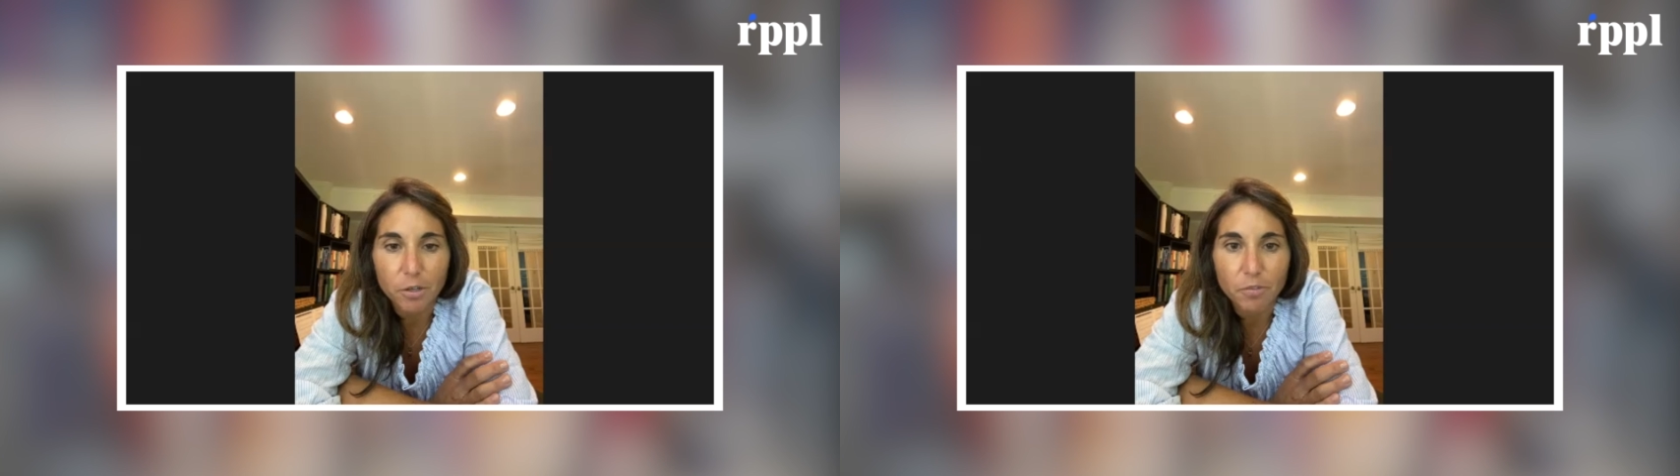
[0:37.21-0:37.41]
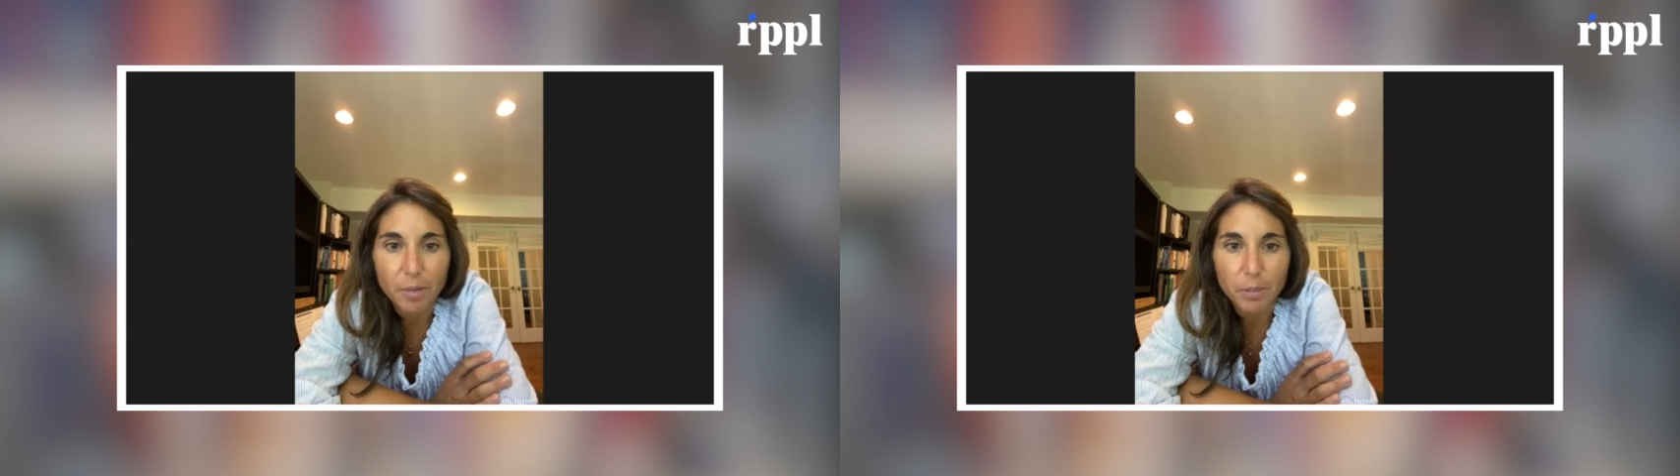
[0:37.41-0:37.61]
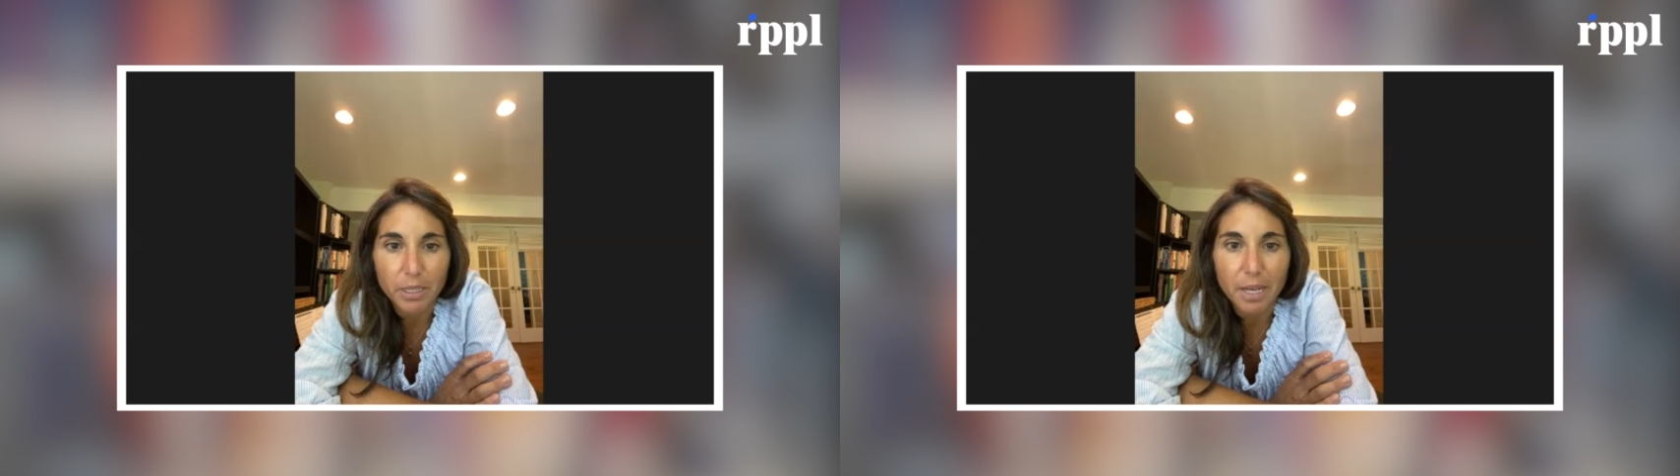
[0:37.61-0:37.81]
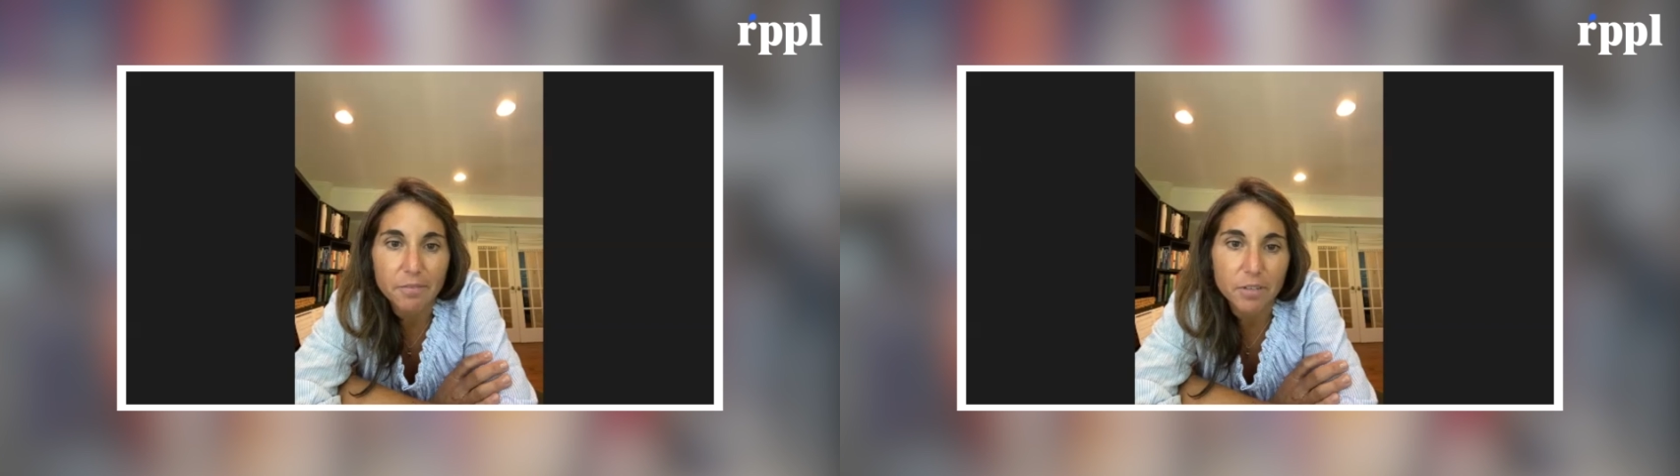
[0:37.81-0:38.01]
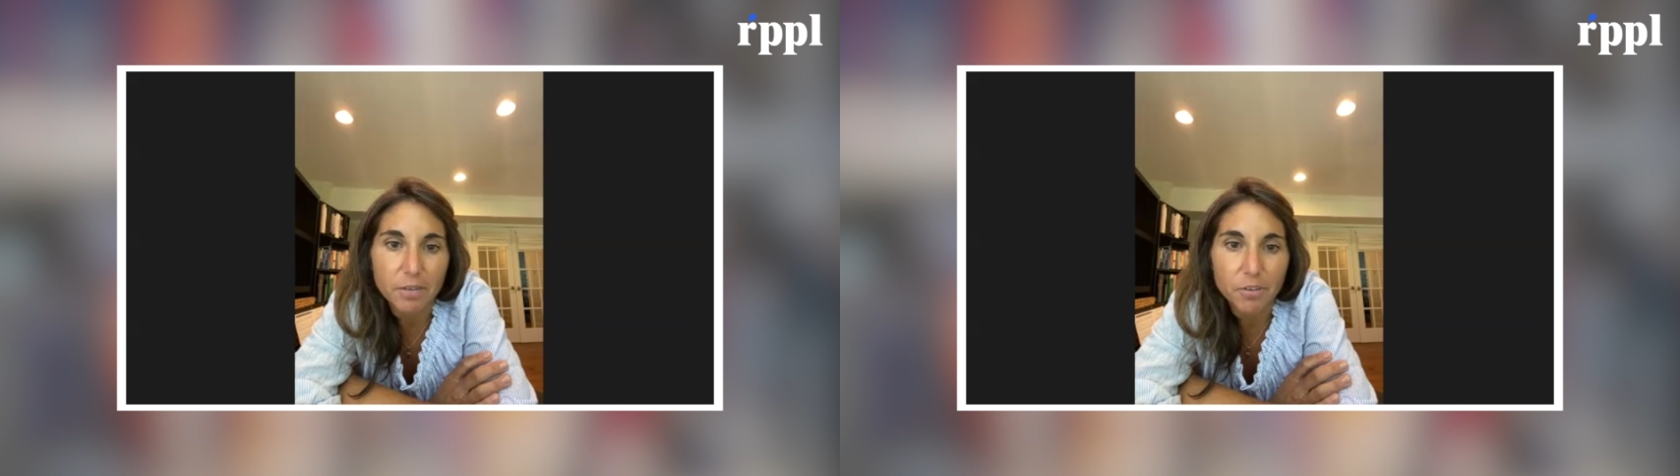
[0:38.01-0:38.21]
family life
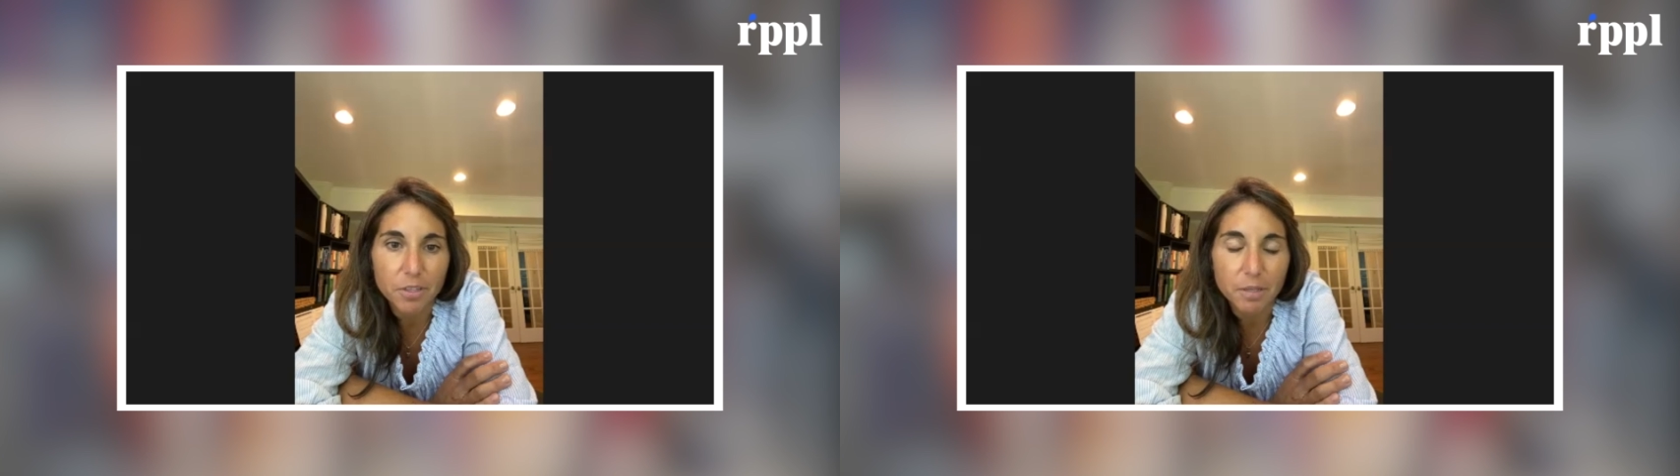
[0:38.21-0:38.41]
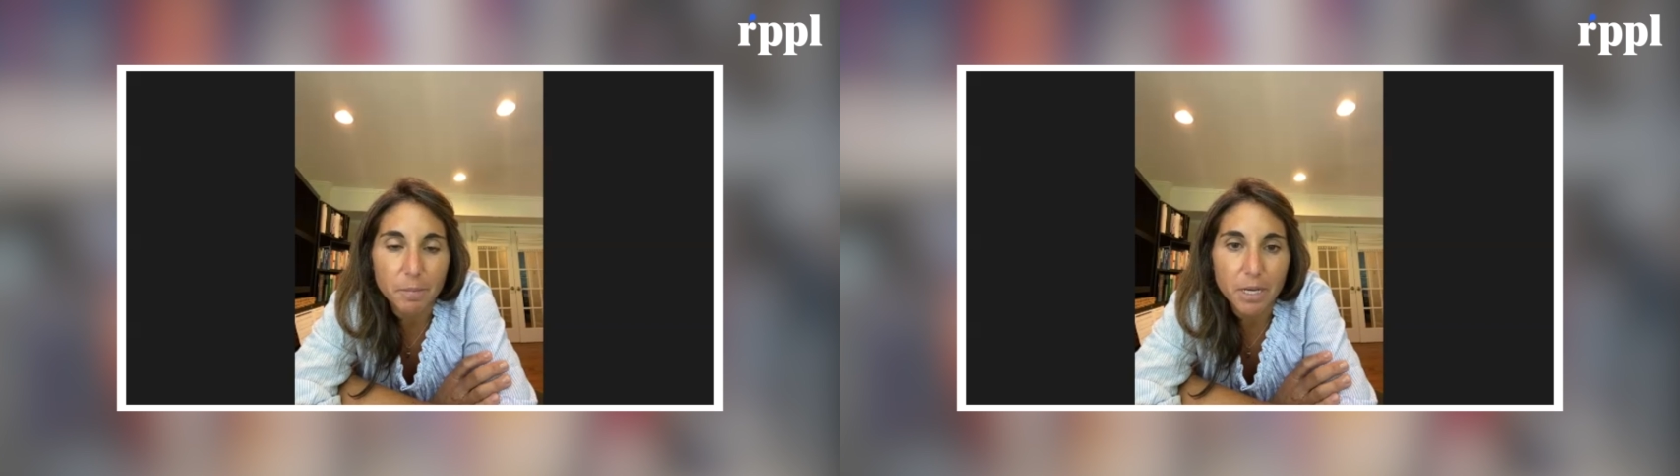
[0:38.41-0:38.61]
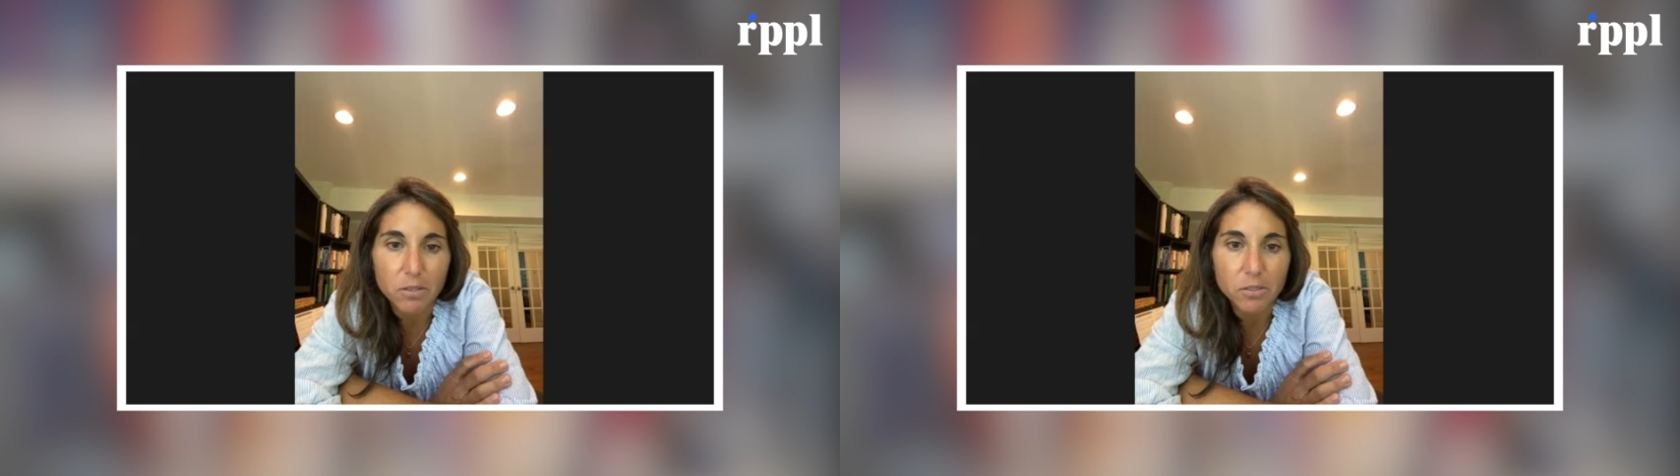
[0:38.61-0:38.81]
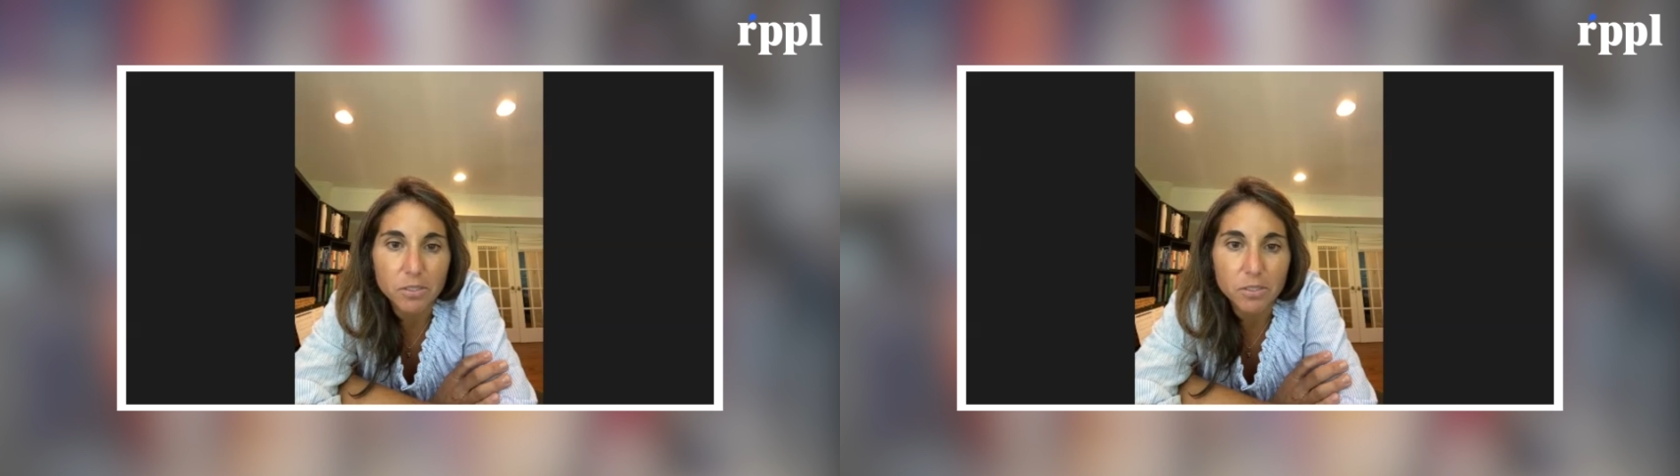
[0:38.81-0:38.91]
and everything meld.